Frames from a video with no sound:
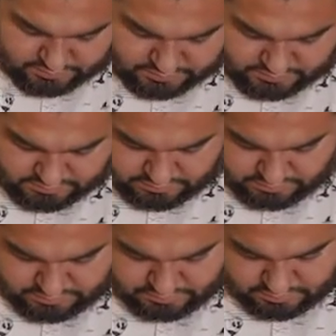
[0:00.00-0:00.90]

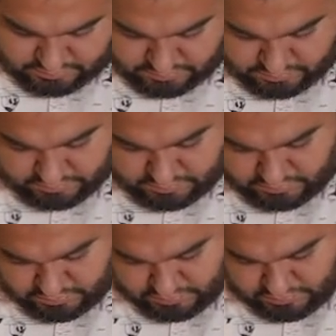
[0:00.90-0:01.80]

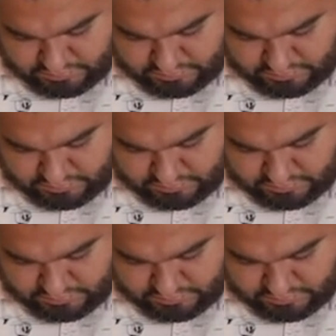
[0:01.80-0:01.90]
(silence)